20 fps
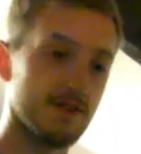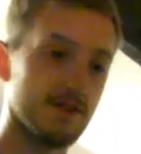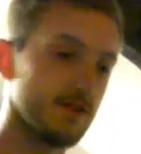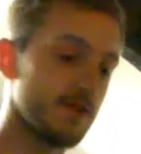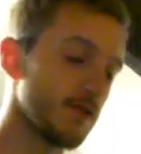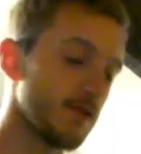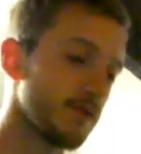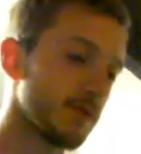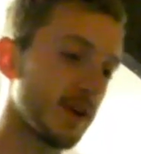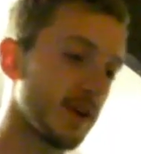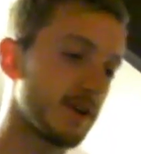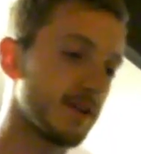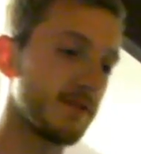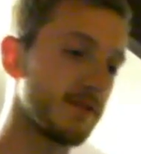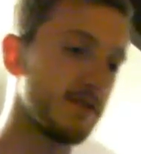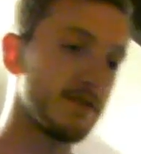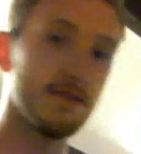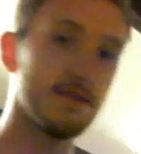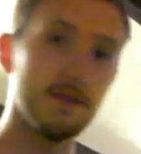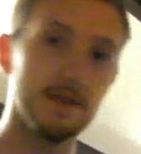So all we're going to
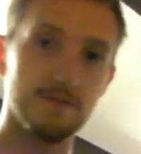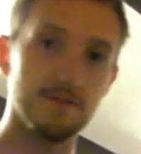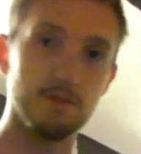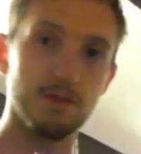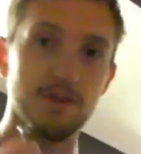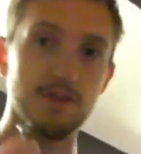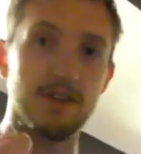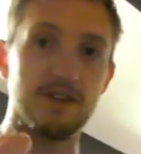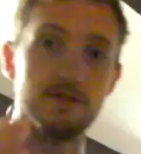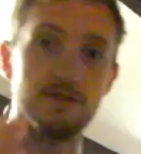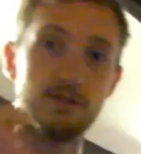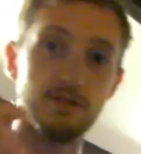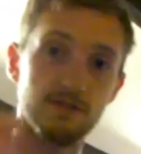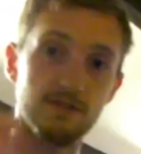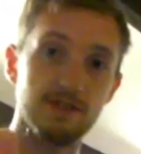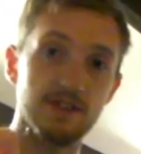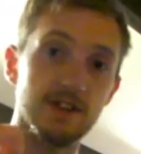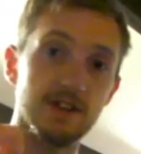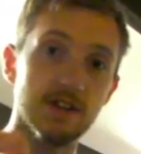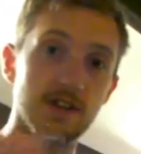do is put these
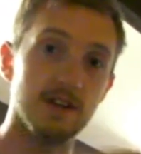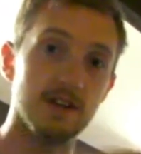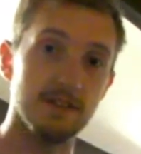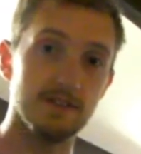hooks in